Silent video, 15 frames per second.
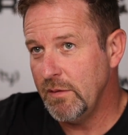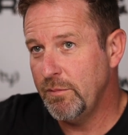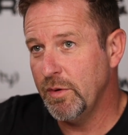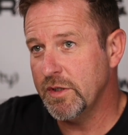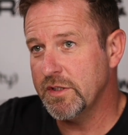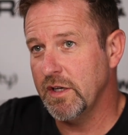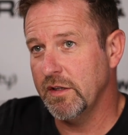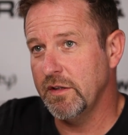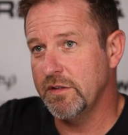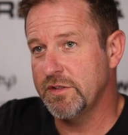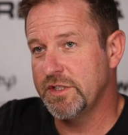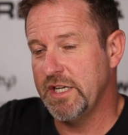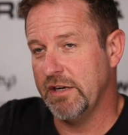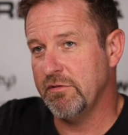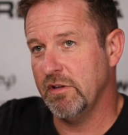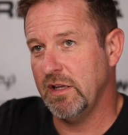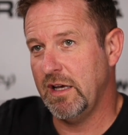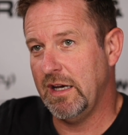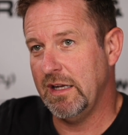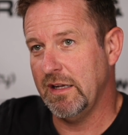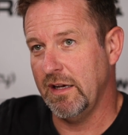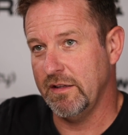put down those general
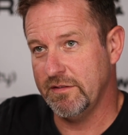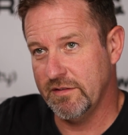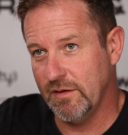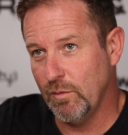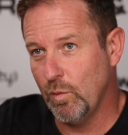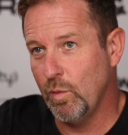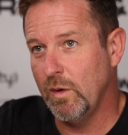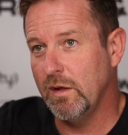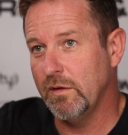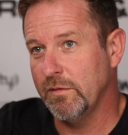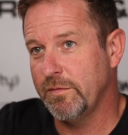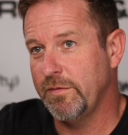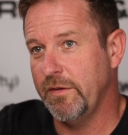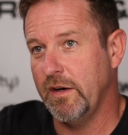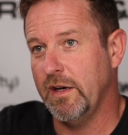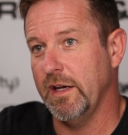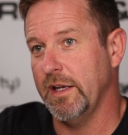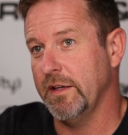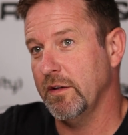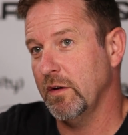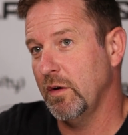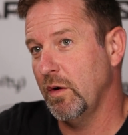highlights, it will
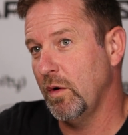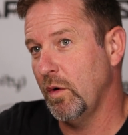find